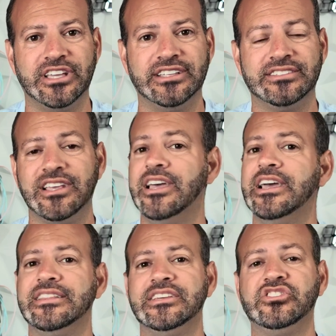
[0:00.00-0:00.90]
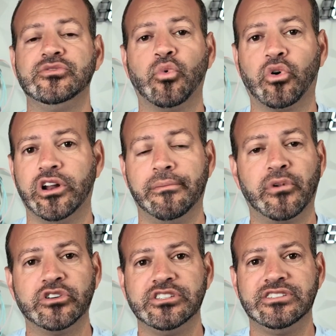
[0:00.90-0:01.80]
sense. This is more in
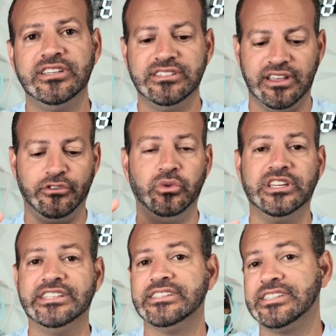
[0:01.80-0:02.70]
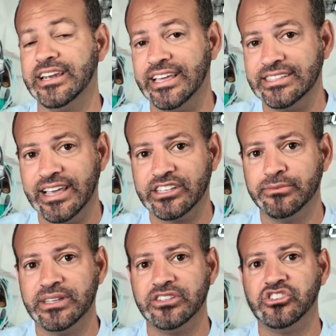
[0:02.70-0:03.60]
emergencies, if you need to send a
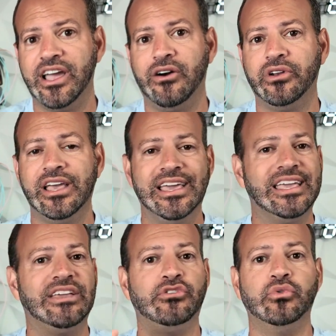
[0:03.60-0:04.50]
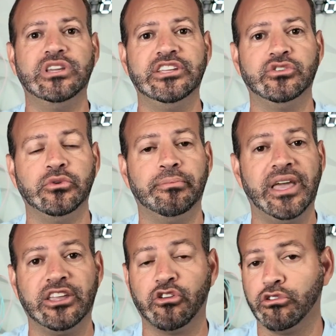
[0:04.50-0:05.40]
text message out, if you need to
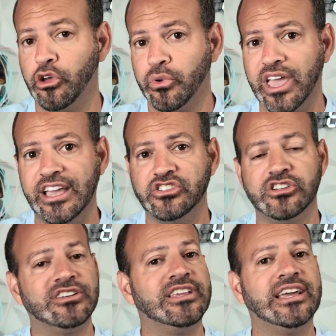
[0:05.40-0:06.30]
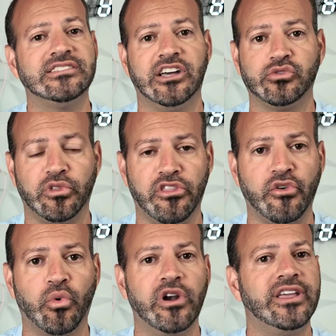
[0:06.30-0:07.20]
ping your location, get in touch with
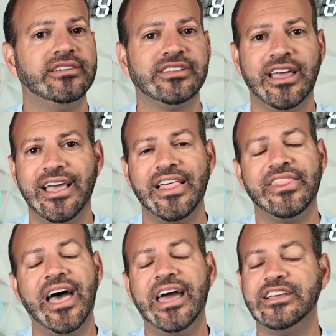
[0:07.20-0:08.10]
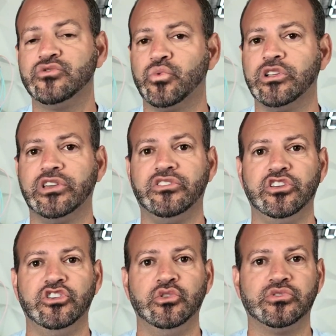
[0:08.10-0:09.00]
authorities. That is really the
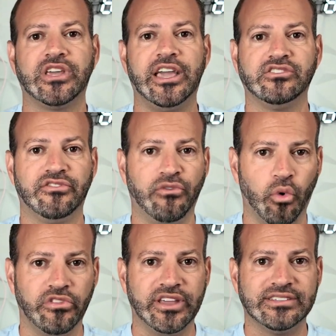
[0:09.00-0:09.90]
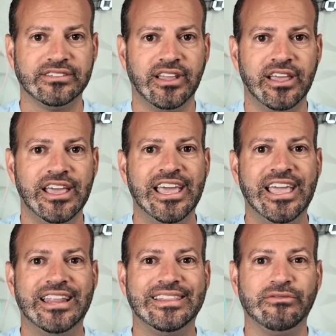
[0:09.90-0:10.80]
use case for this.
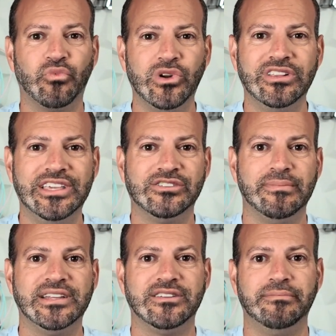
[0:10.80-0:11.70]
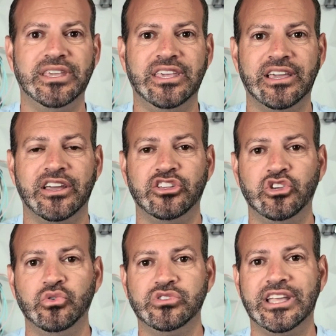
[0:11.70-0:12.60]
It really is meant to be
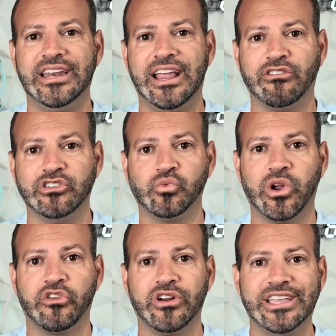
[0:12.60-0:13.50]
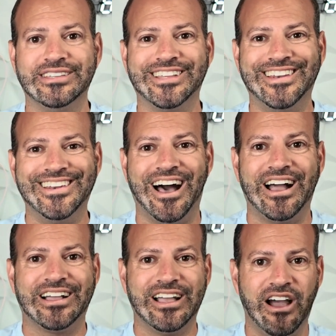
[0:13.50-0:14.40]
used in areas where there is
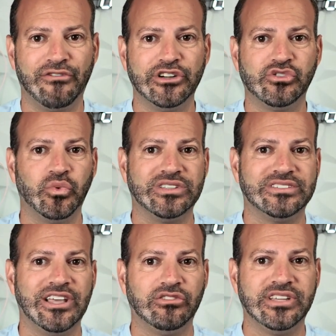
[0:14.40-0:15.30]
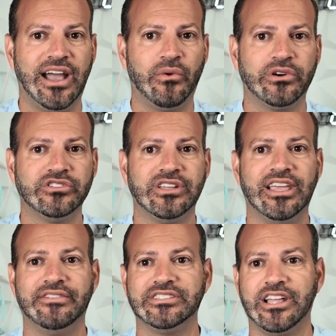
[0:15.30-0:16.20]
not coverage with cell towers.
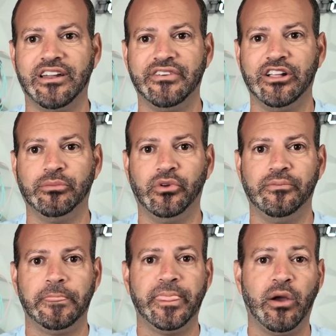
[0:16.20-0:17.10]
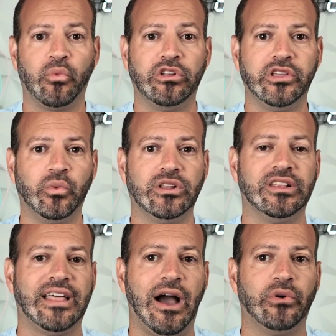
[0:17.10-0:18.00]
If it's not available, that really
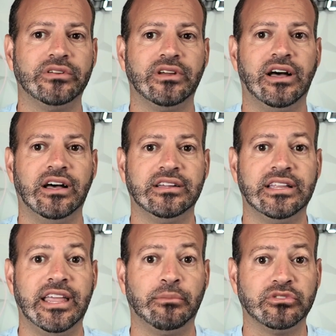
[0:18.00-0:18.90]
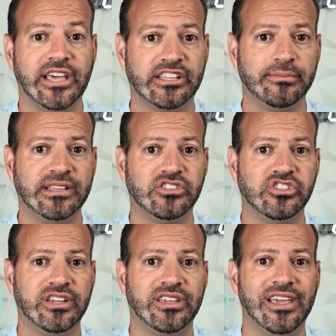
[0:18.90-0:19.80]
will allow it enable text
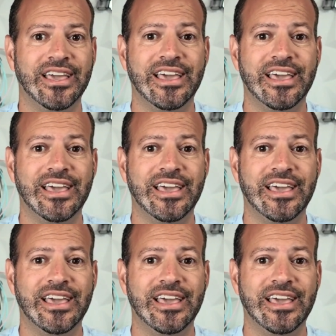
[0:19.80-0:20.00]
messaging.